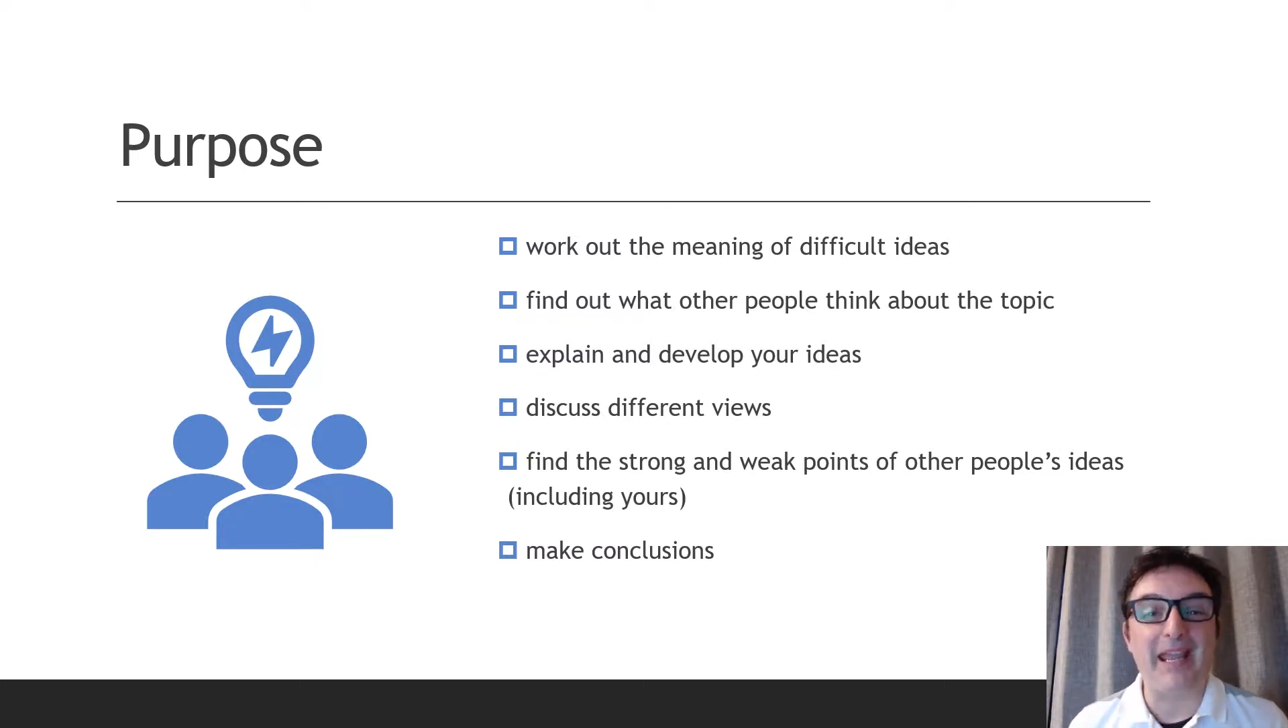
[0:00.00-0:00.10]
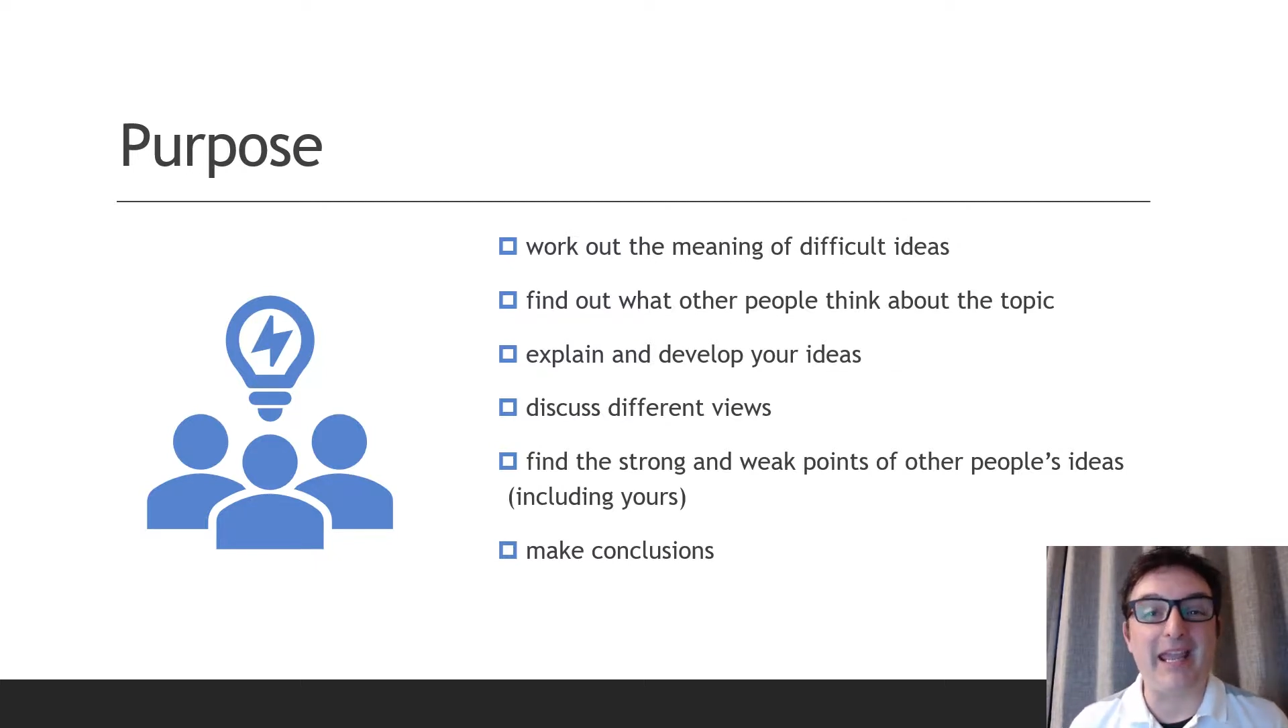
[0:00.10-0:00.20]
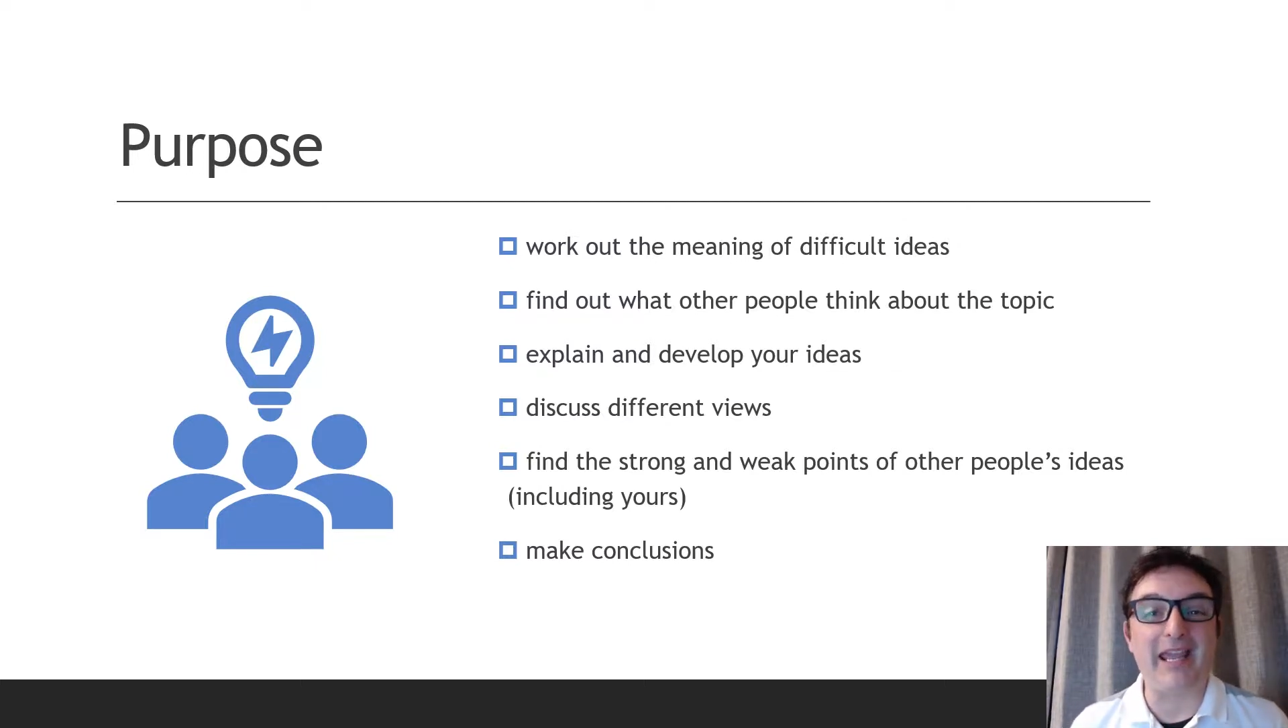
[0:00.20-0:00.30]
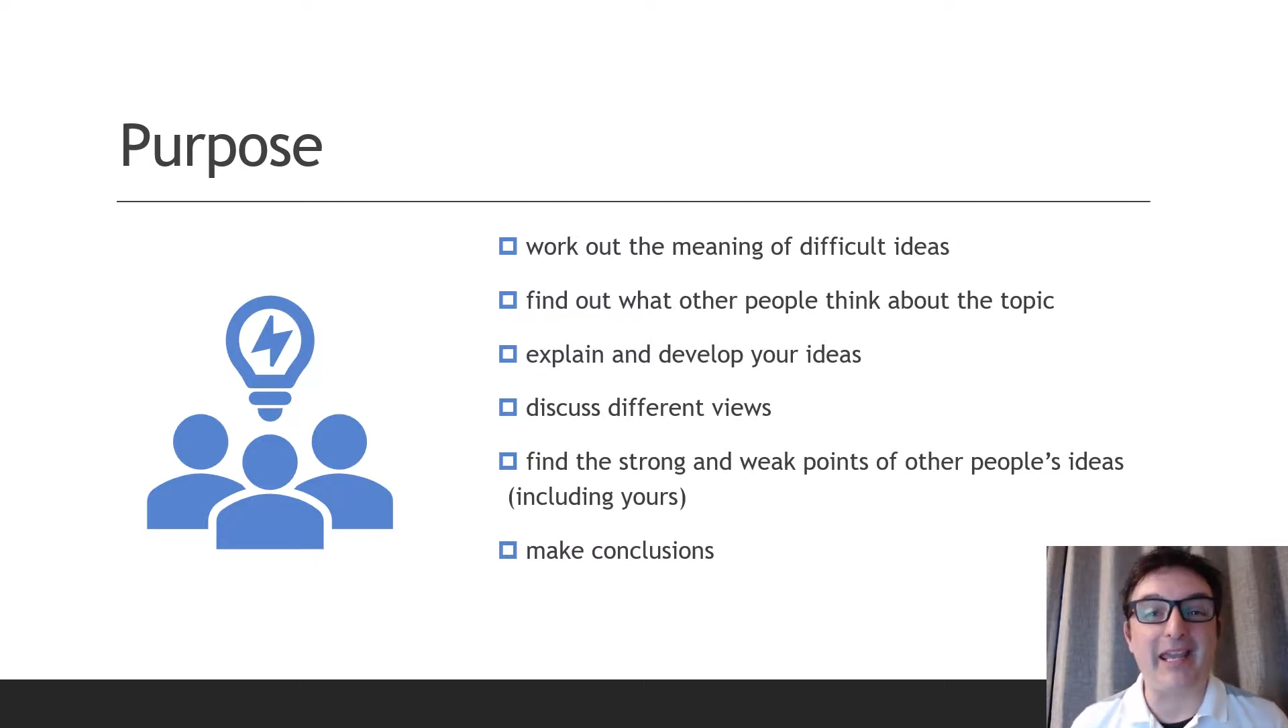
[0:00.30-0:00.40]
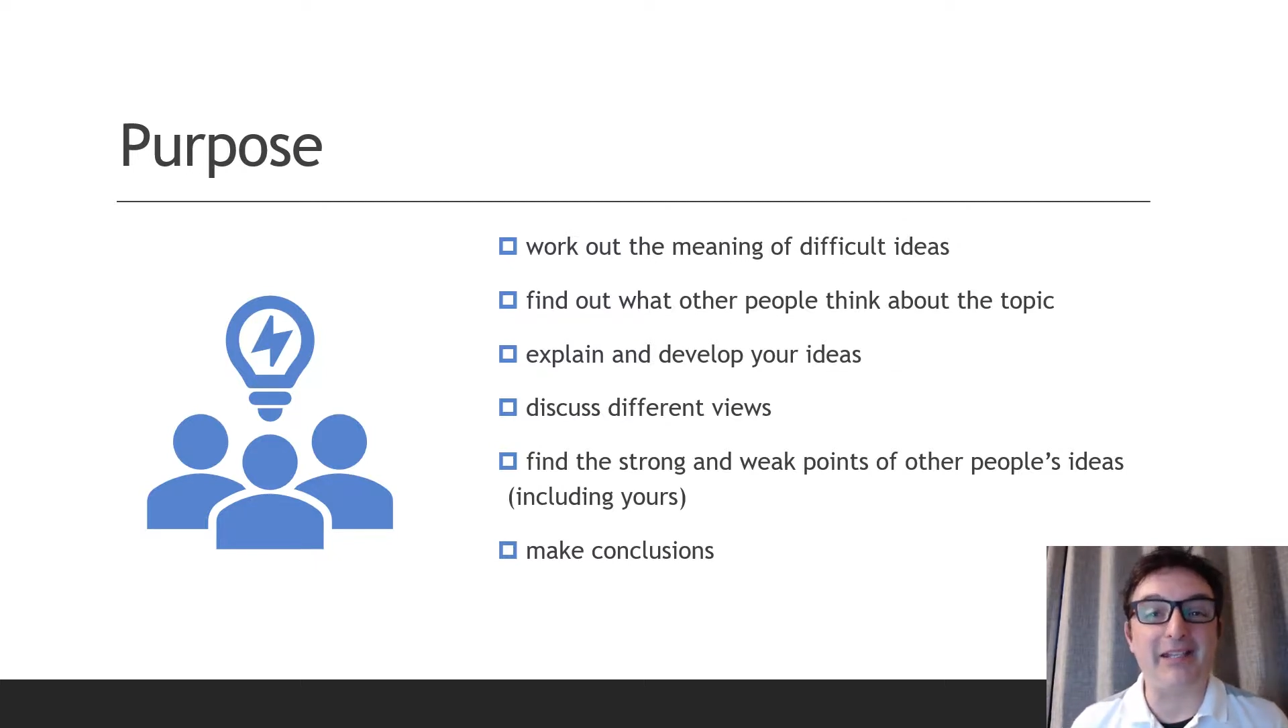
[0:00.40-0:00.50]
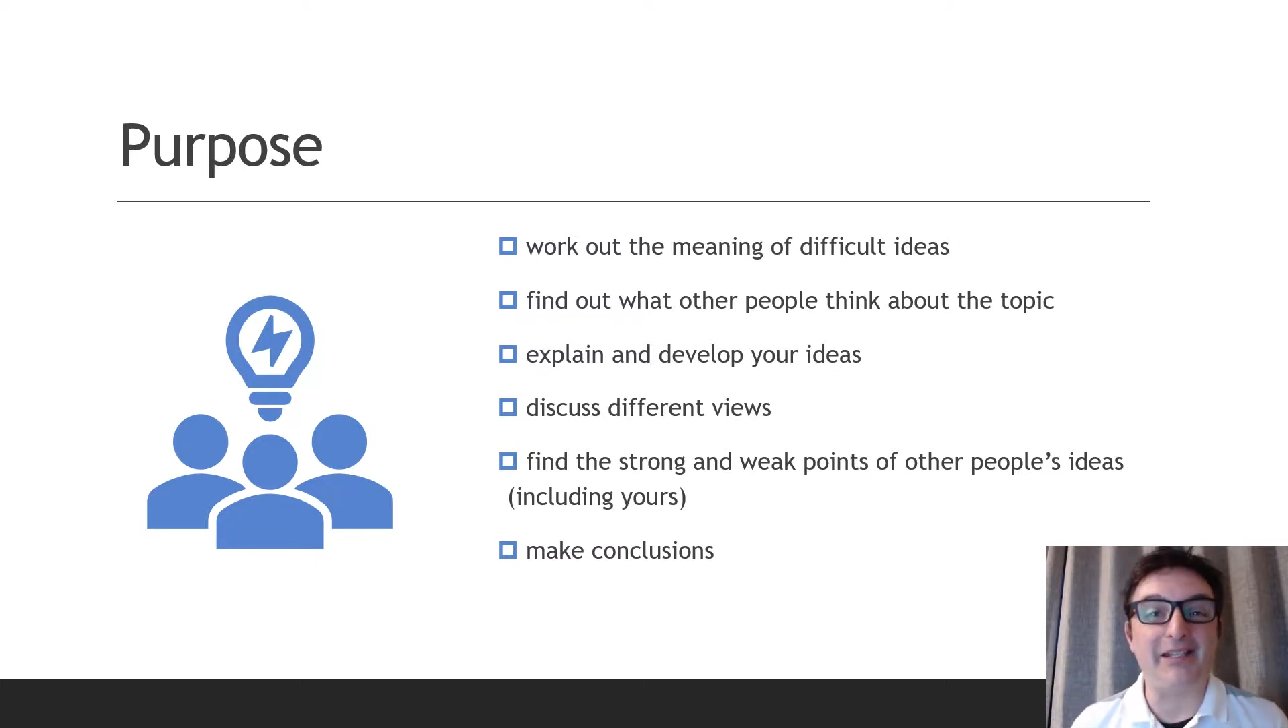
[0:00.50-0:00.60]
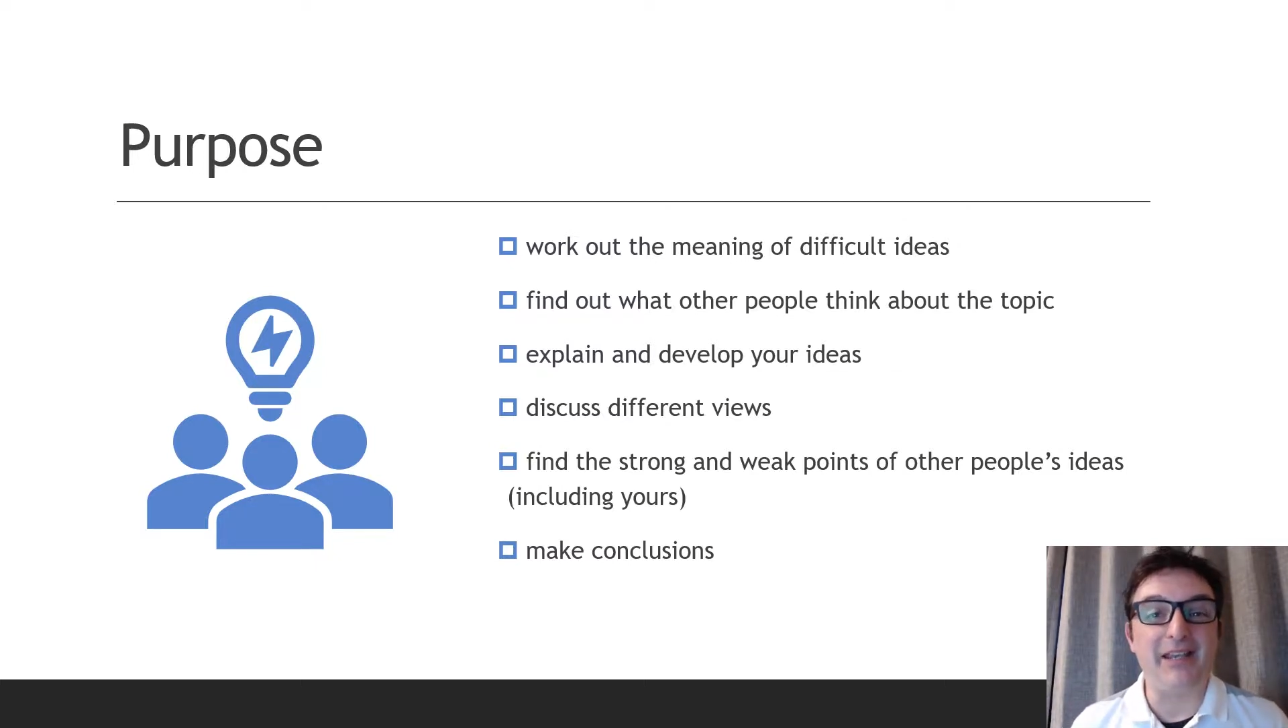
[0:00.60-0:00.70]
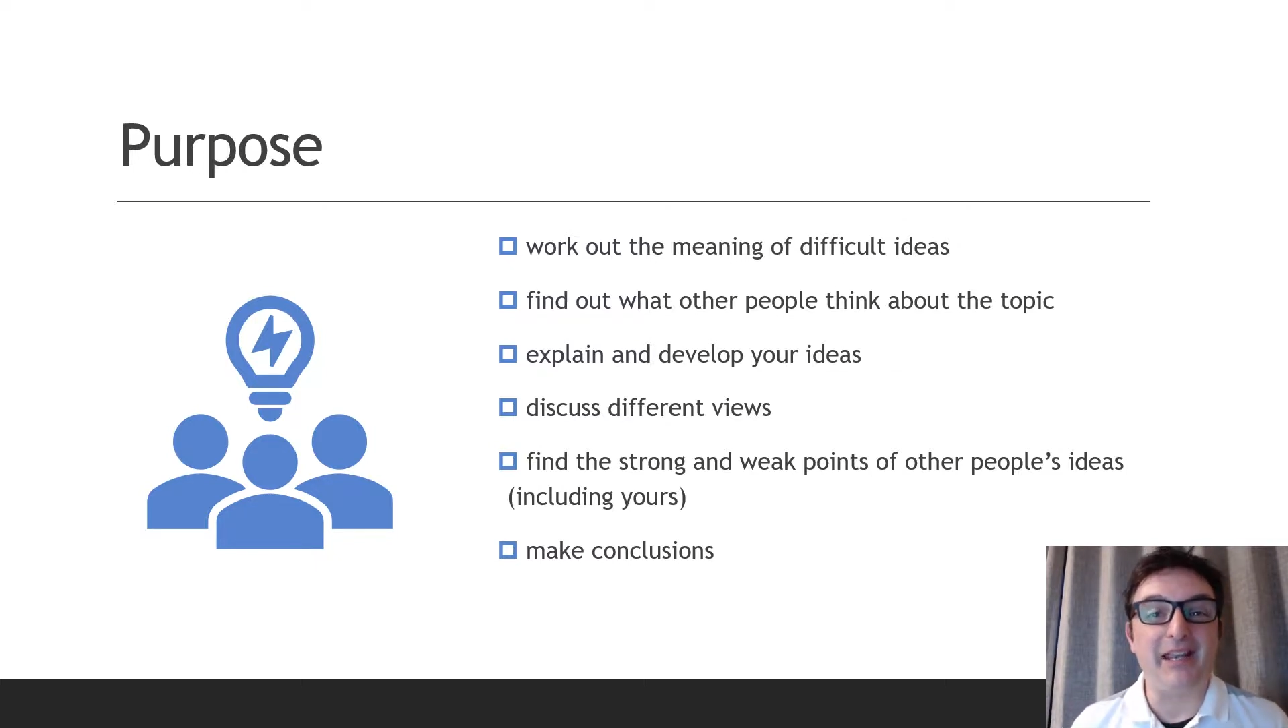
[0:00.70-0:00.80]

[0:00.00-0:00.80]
And